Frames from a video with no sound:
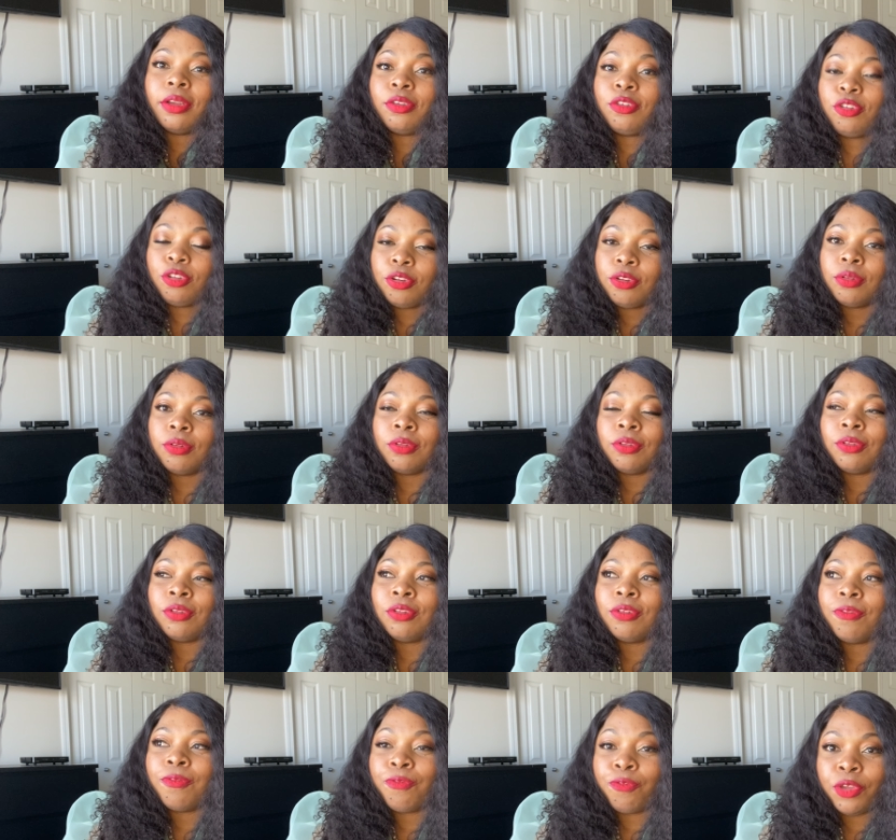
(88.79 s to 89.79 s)

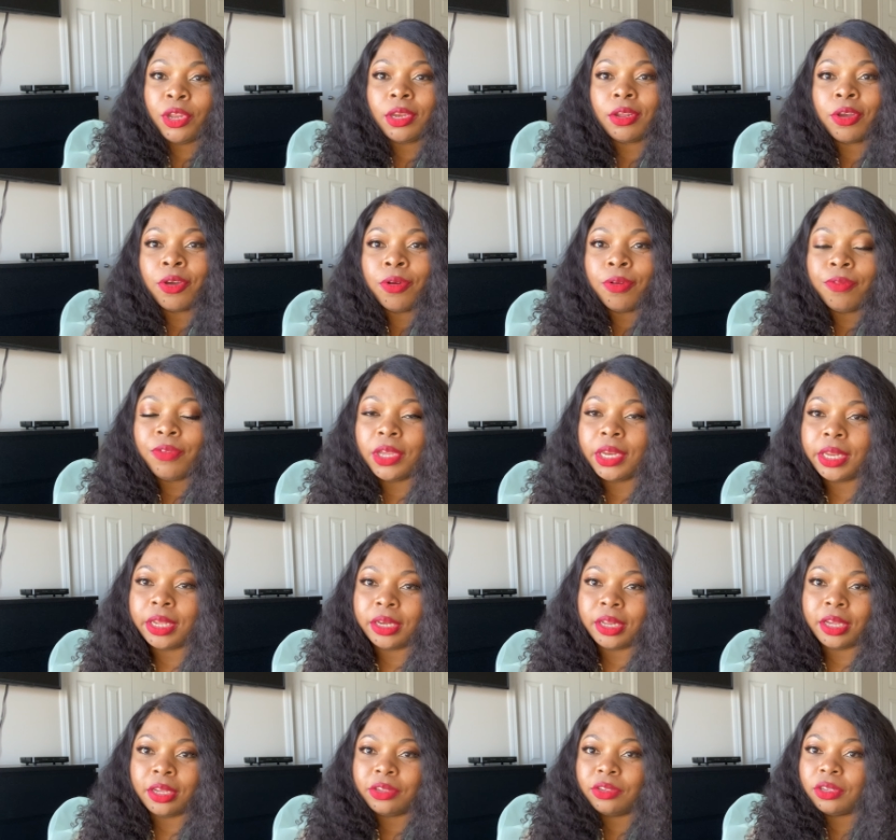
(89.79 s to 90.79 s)
to fit COVID,
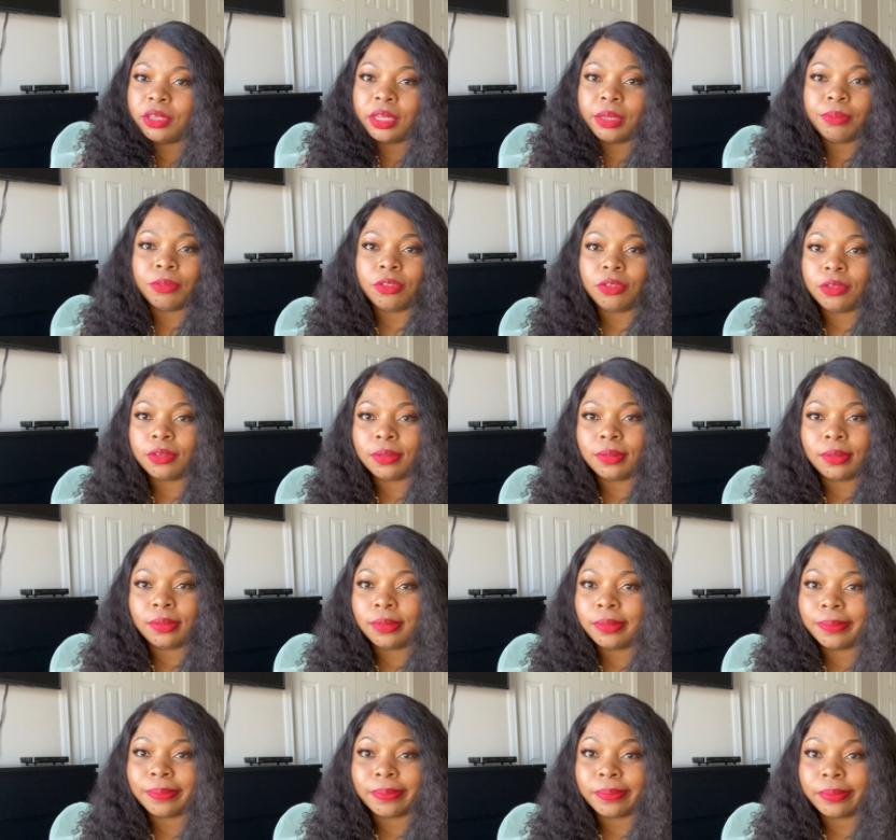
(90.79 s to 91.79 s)
and H and M is
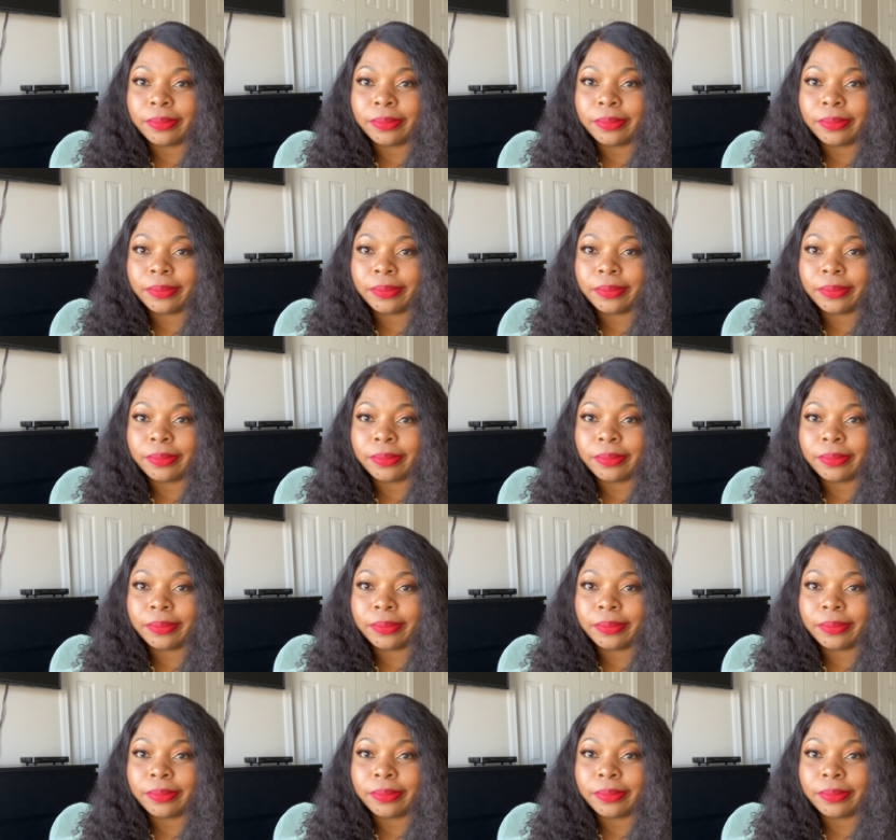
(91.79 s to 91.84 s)
just...